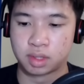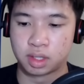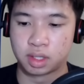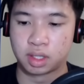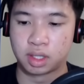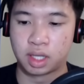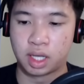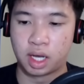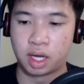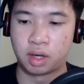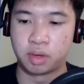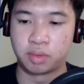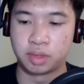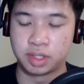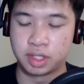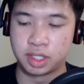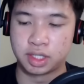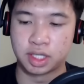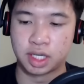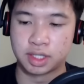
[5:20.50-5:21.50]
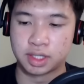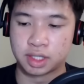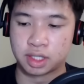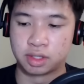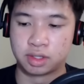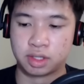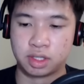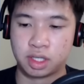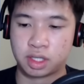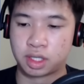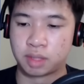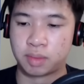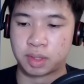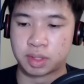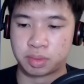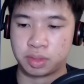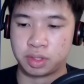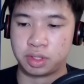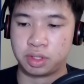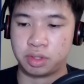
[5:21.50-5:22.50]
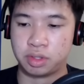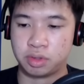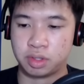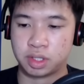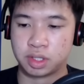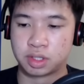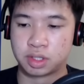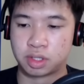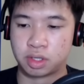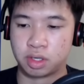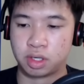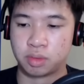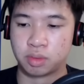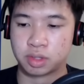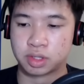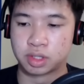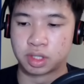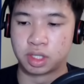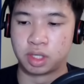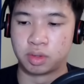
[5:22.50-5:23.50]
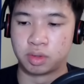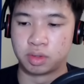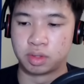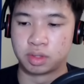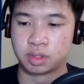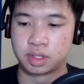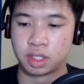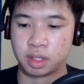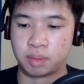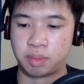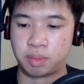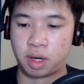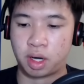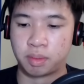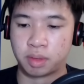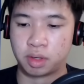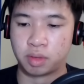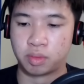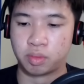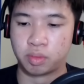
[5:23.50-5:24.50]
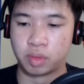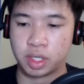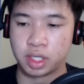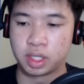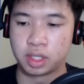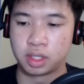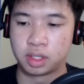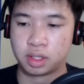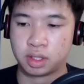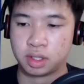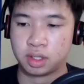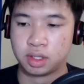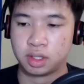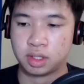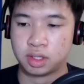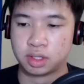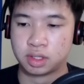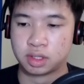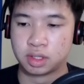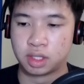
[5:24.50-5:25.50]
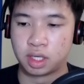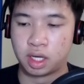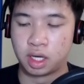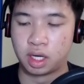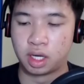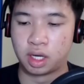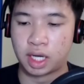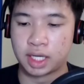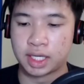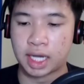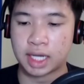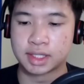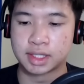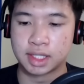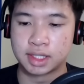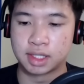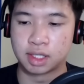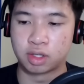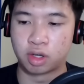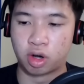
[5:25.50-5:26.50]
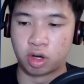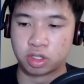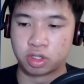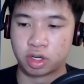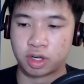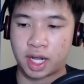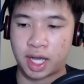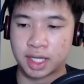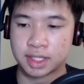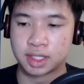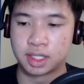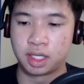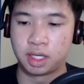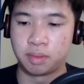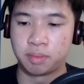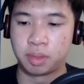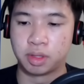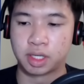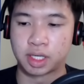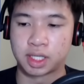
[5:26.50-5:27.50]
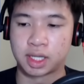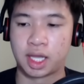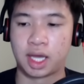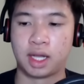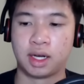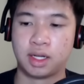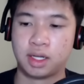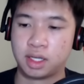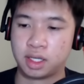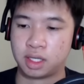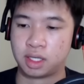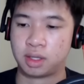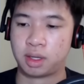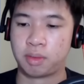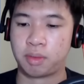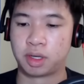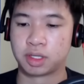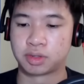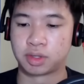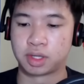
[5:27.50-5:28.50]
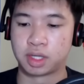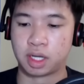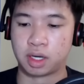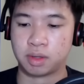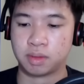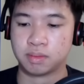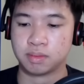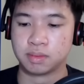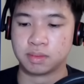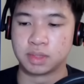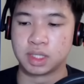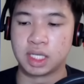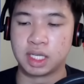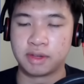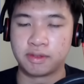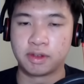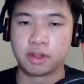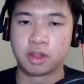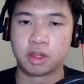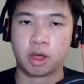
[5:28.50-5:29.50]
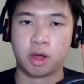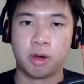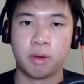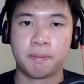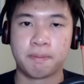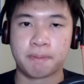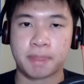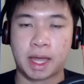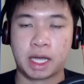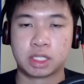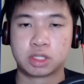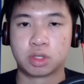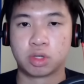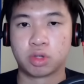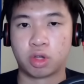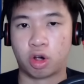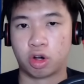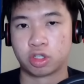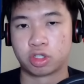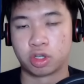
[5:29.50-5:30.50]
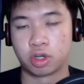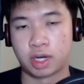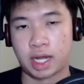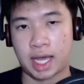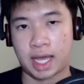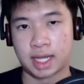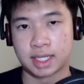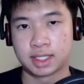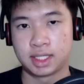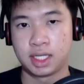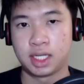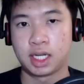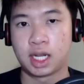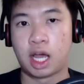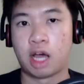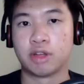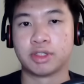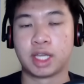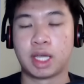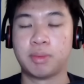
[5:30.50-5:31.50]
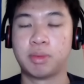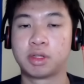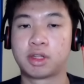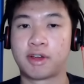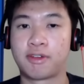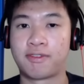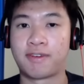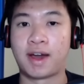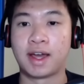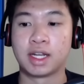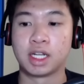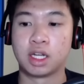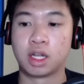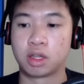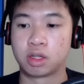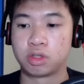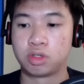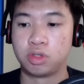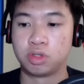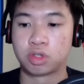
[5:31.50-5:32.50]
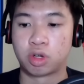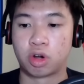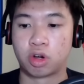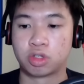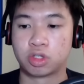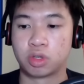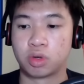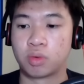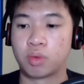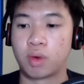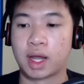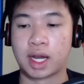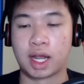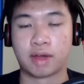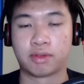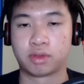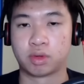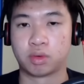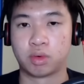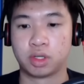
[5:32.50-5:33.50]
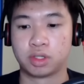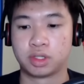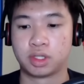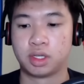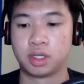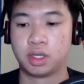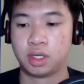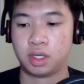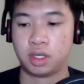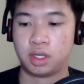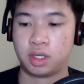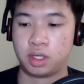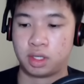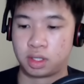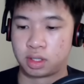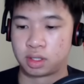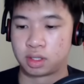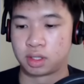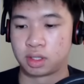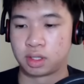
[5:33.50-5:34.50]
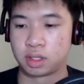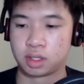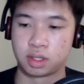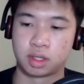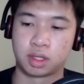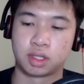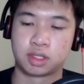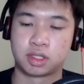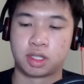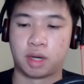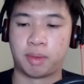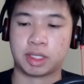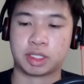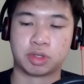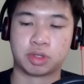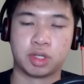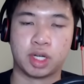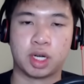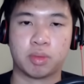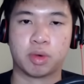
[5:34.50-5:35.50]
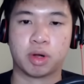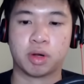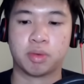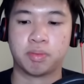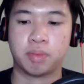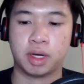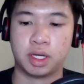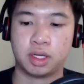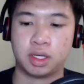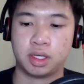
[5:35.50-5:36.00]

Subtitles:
Now we see giant skeleton. Nothing much we can do in this turn. We're just going to sell the bomber and wait. I actually sold the archer on accident, but look at that. Let me pause right there. Even though I sold the archer on accident, I was able to find another 2-star archer right afterwards. It's not on my screen anymore, but